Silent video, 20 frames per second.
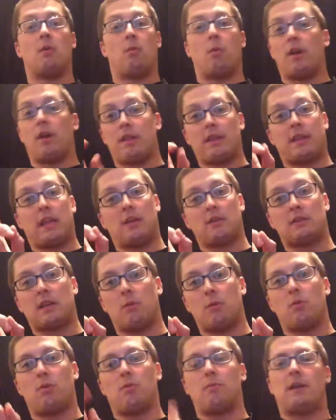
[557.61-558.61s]
One of the kills I
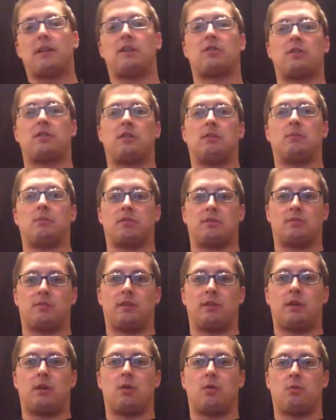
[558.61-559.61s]
will mention was
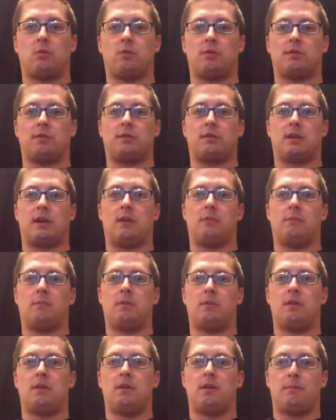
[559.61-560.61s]
really cool was
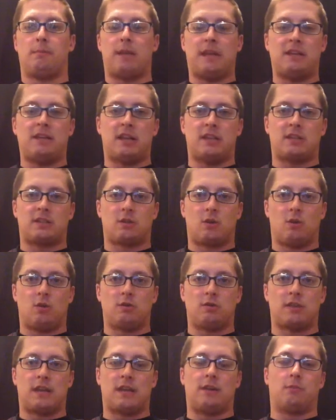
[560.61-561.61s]
PJ
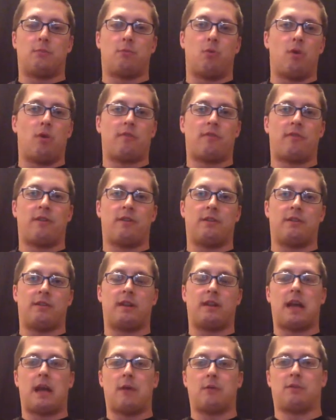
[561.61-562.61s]
Soles and her boyfriend, the
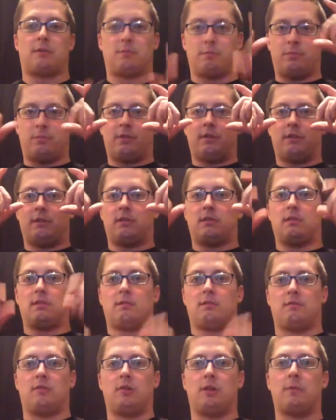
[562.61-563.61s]
guy with the
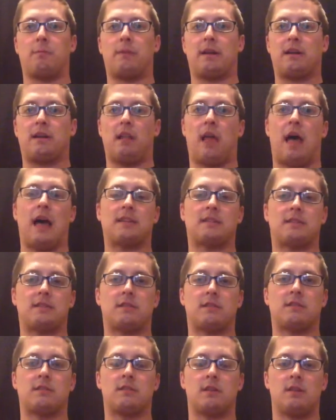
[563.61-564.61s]
really big
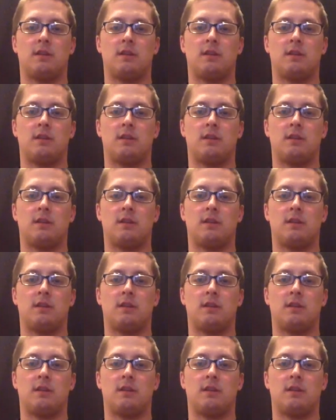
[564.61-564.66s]
glasses.